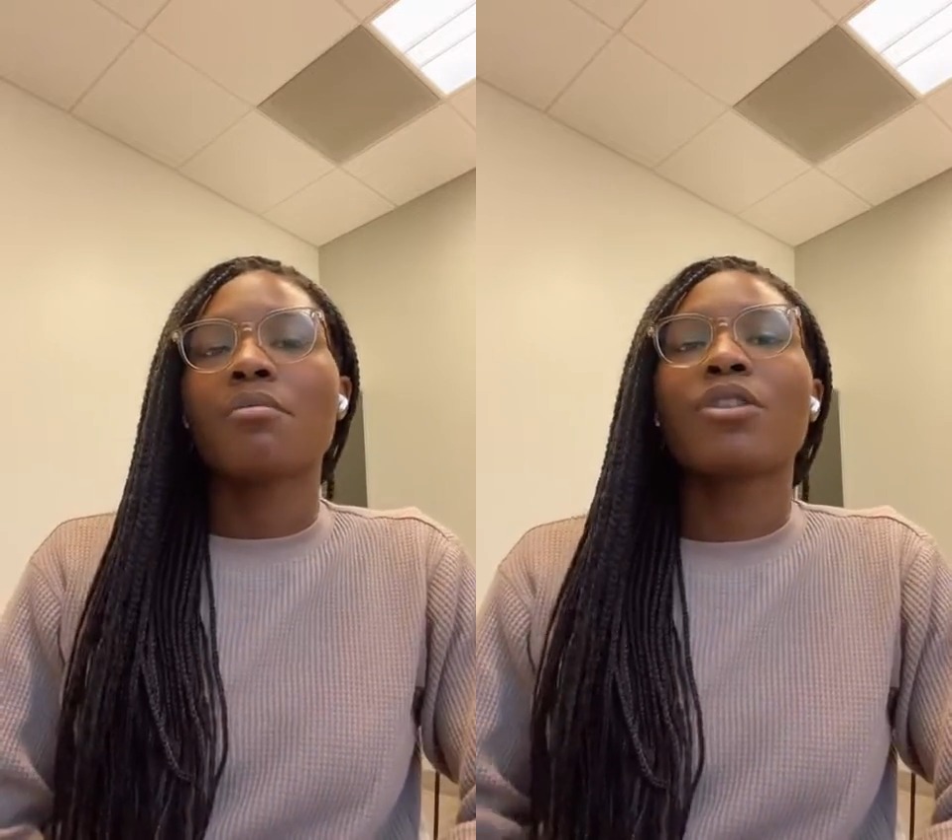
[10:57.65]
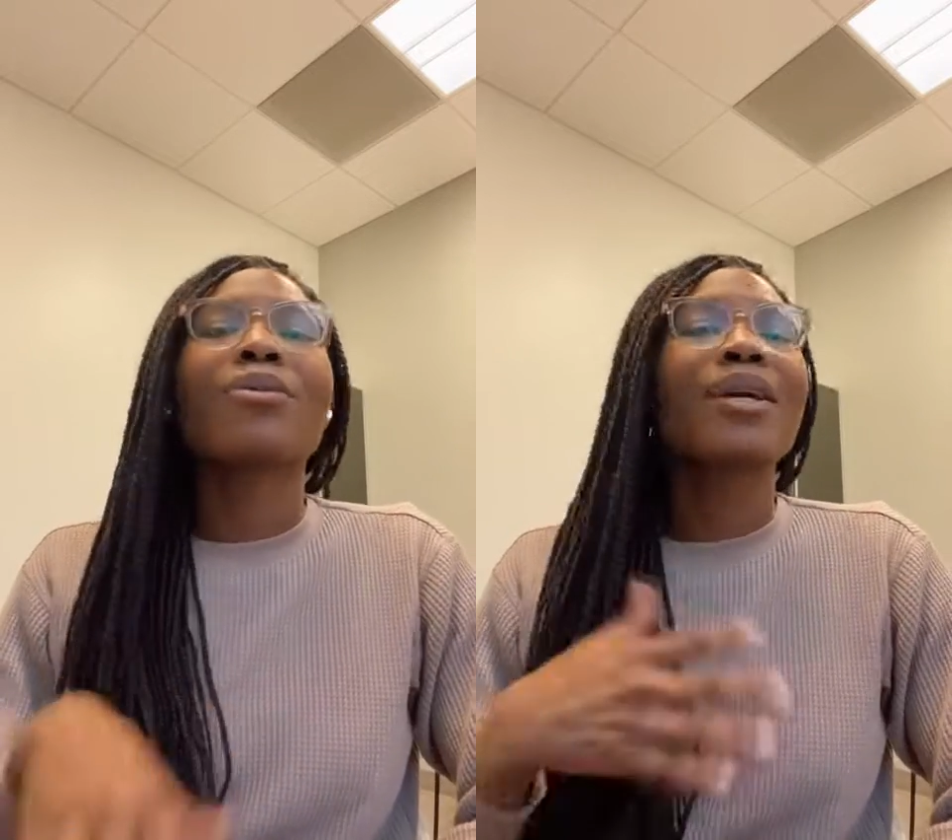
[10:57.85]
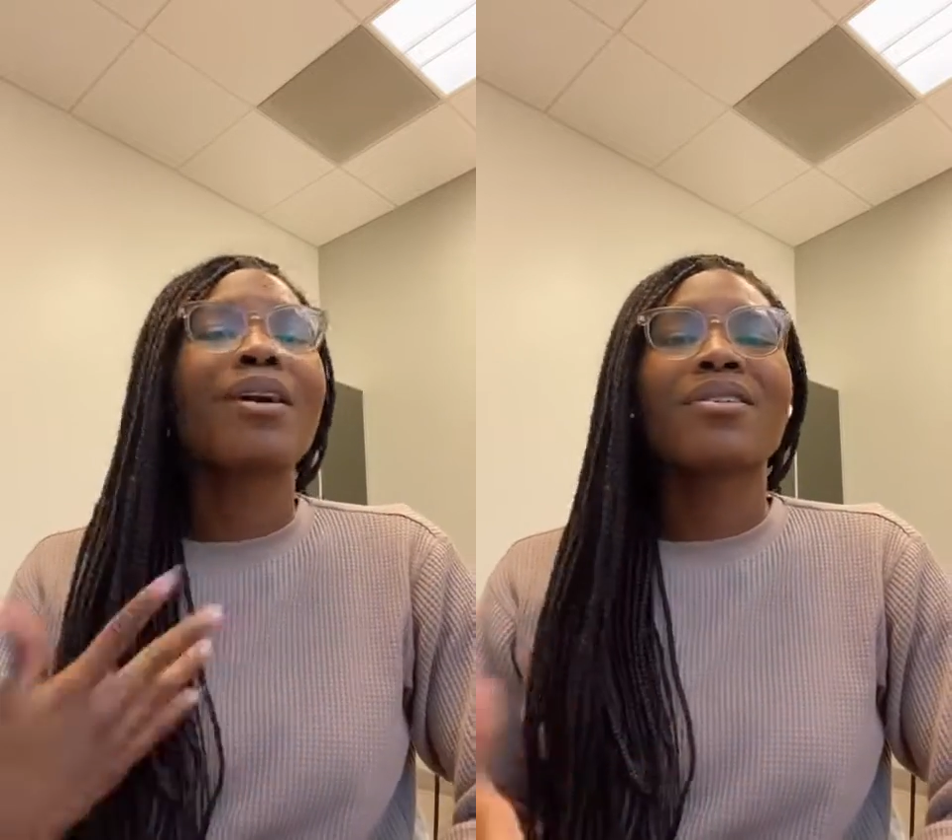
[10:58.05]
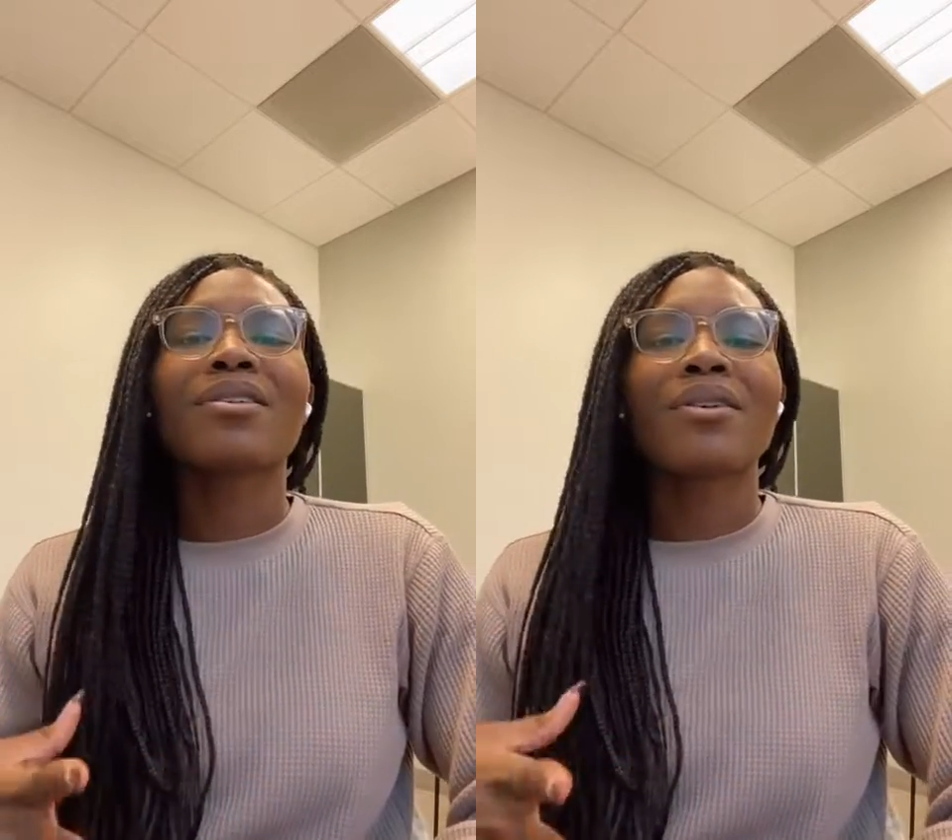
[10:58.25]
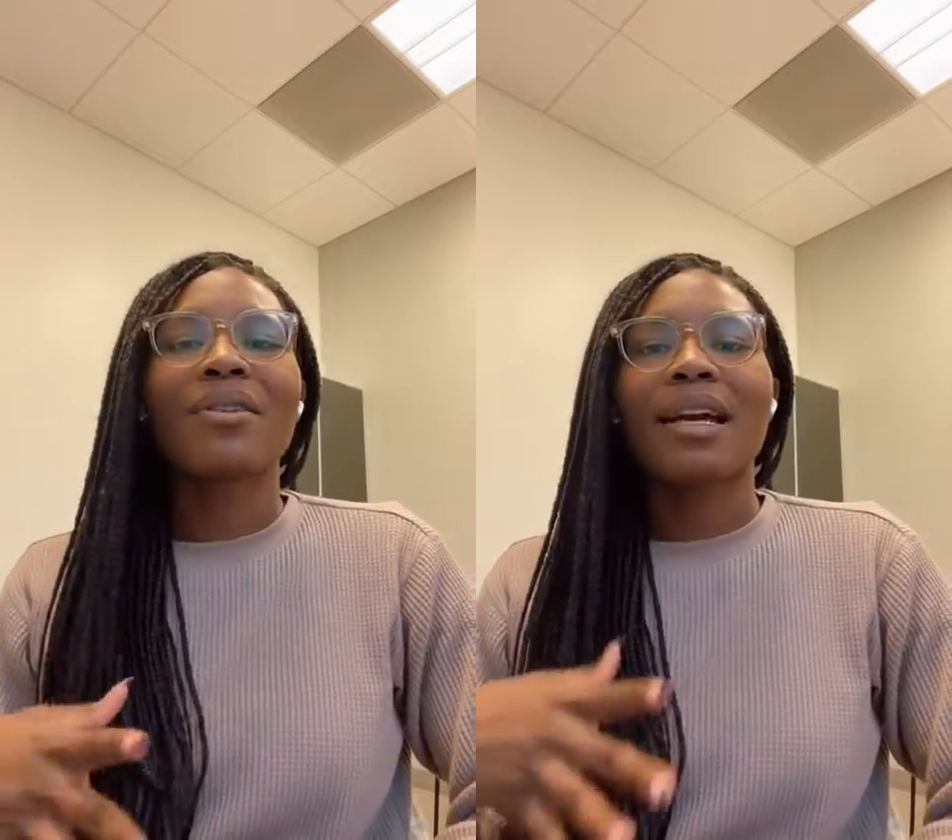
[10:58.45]
So we
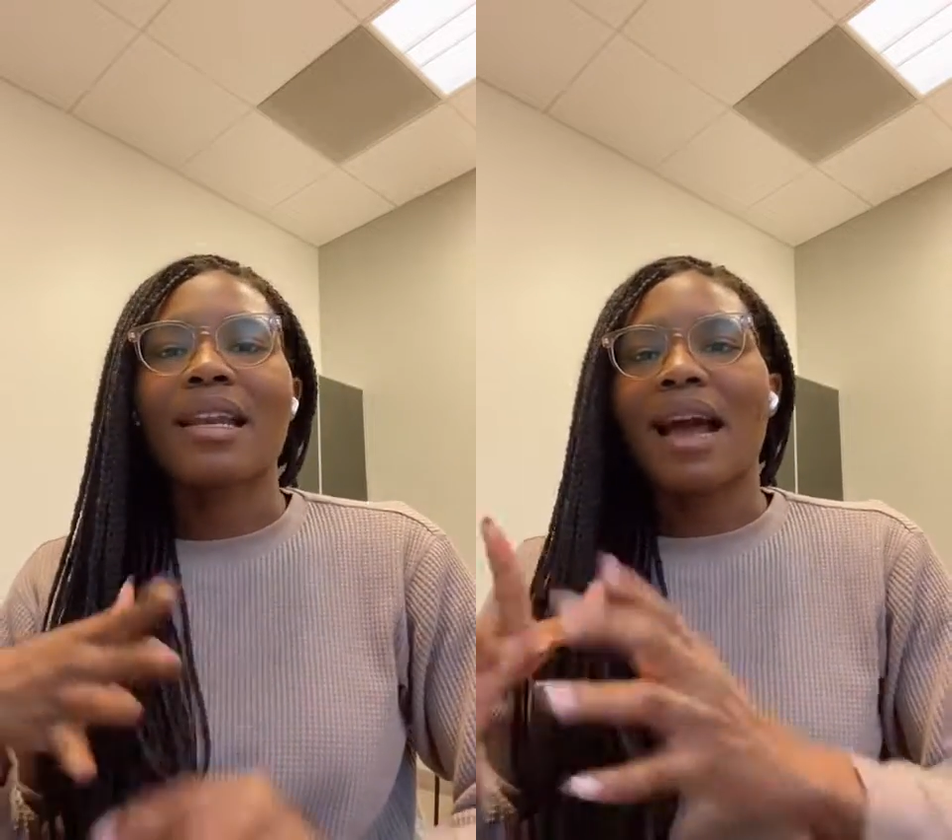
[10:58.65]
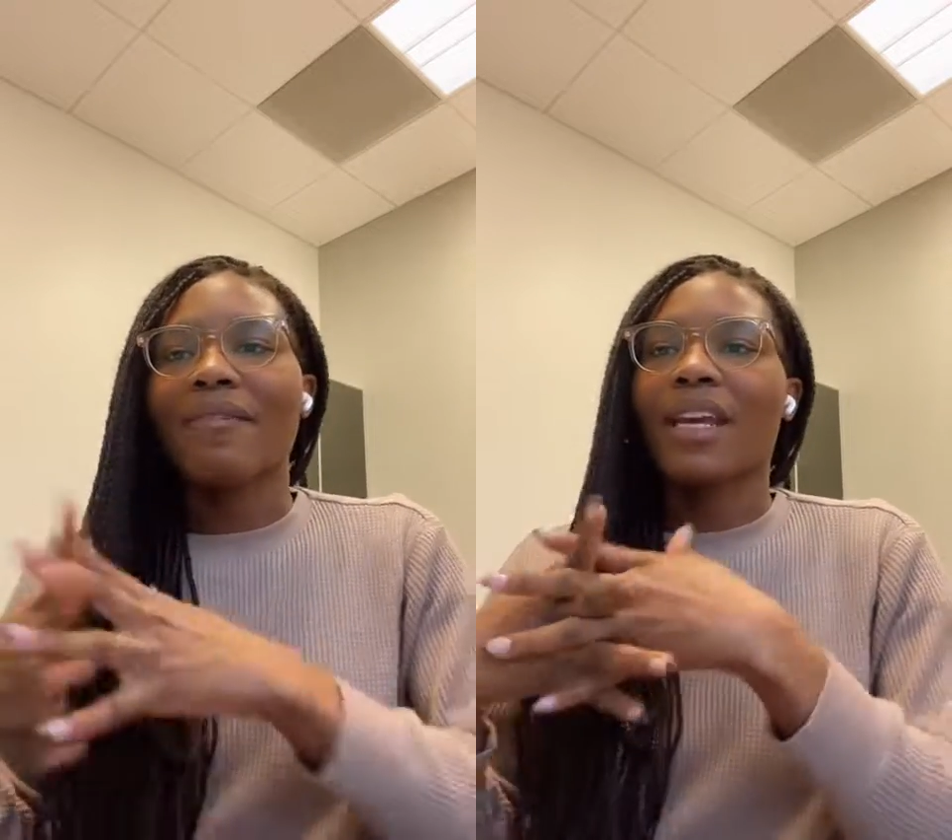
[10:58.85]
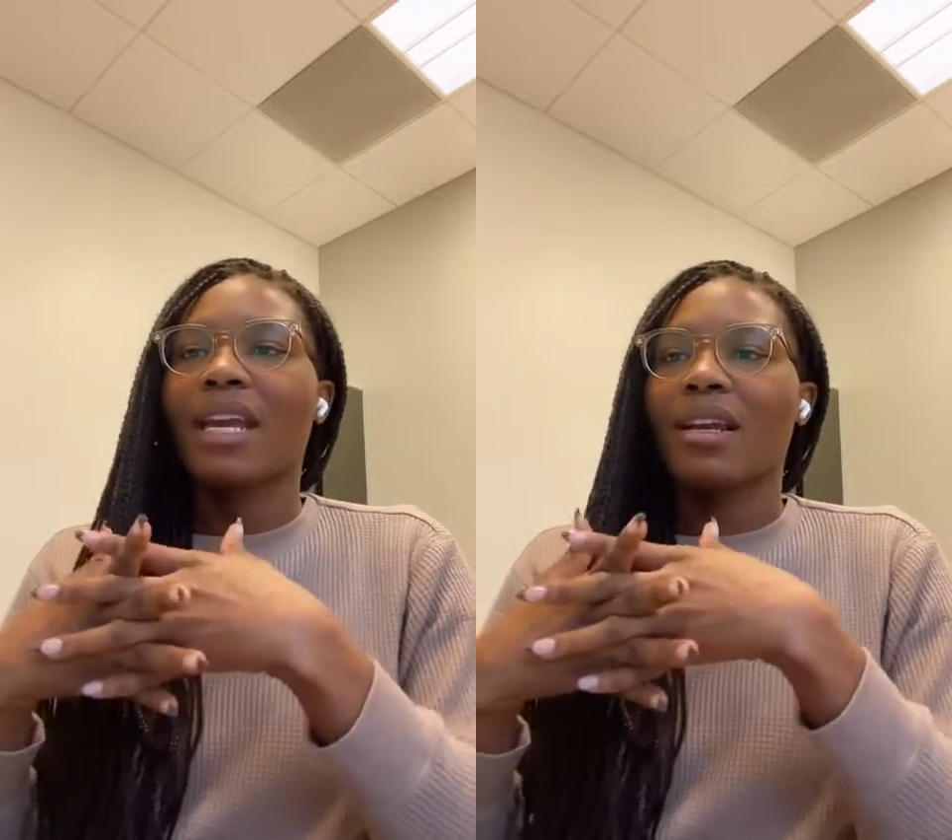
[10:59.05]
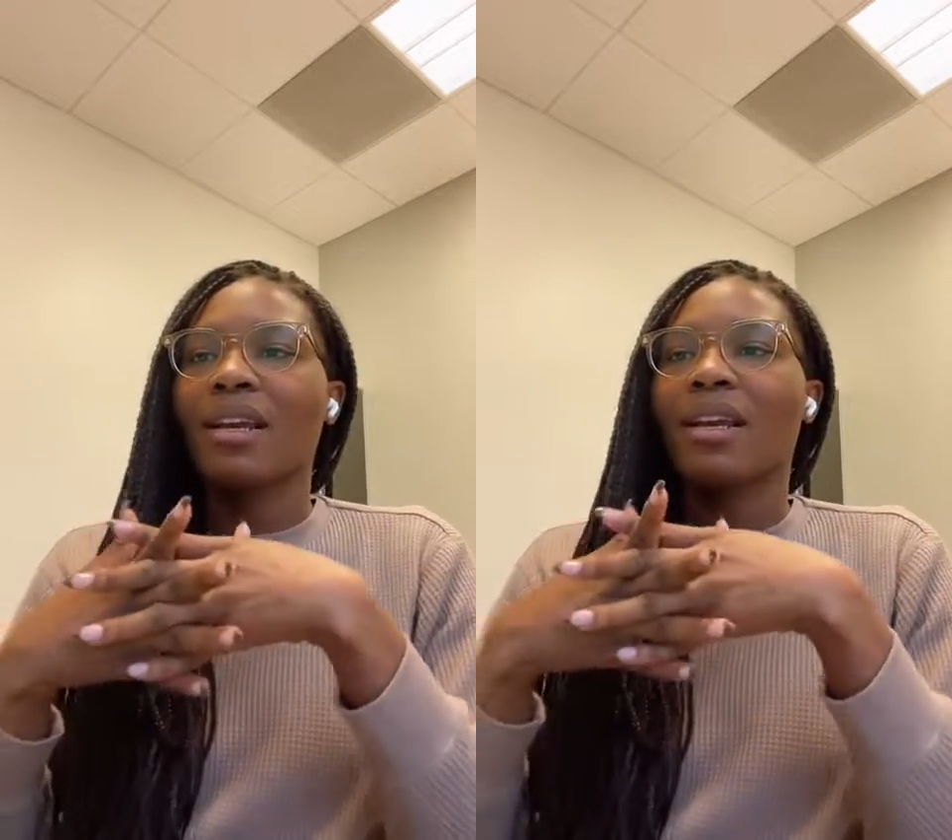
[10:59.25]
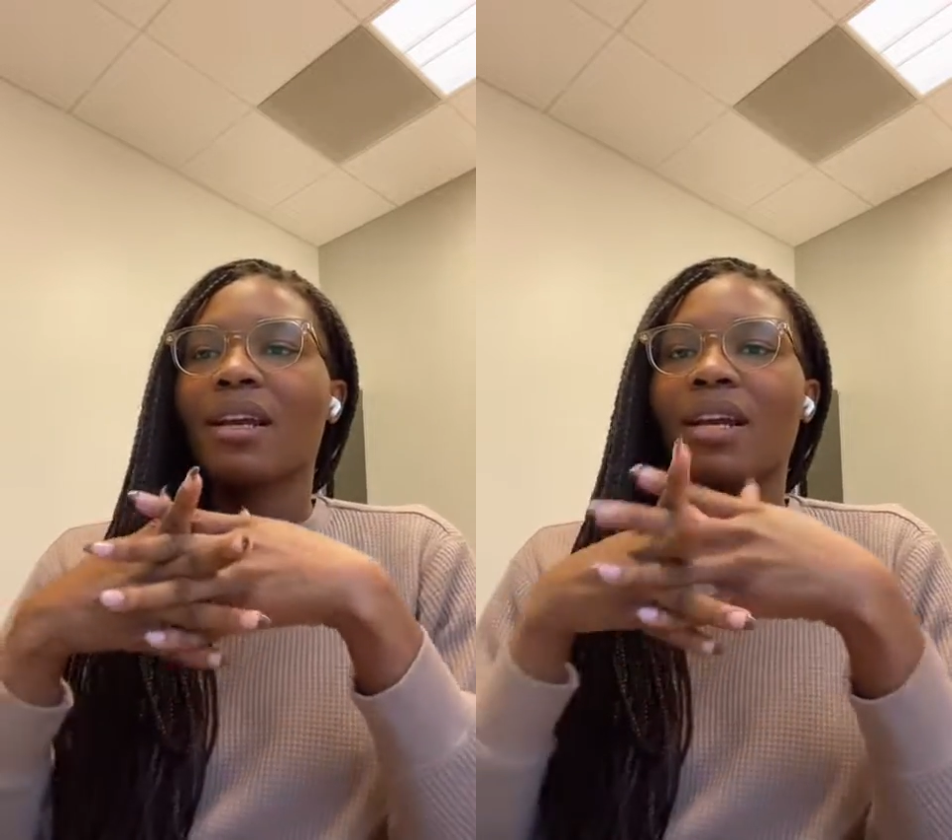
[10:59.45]
also know that
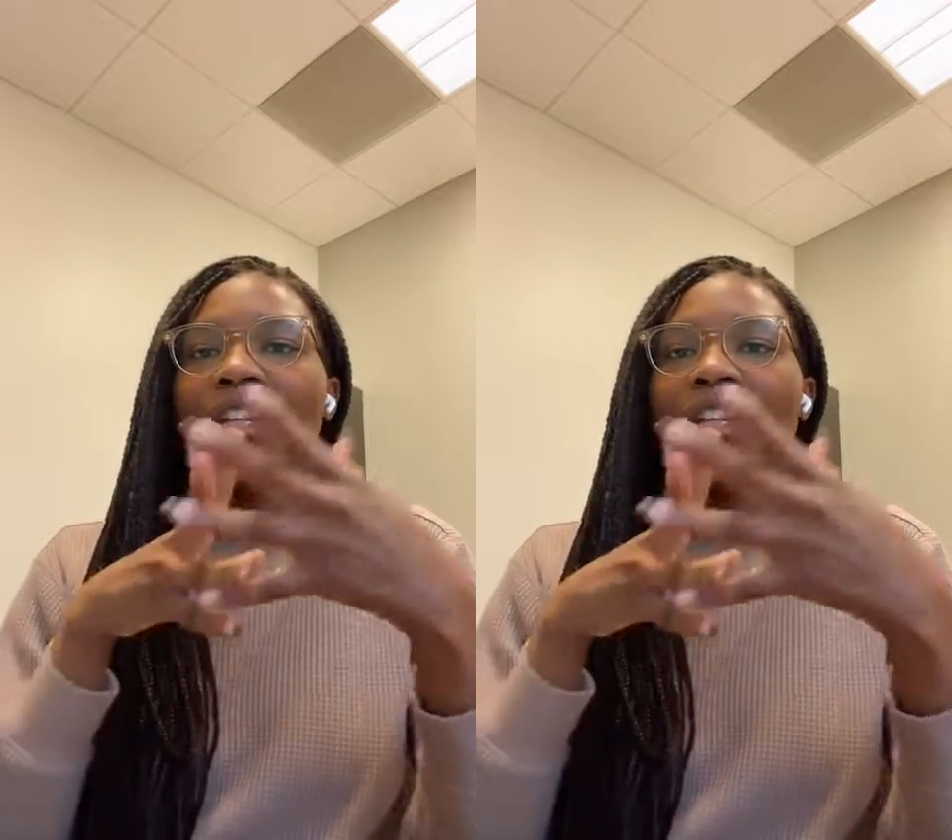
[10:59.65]
navigating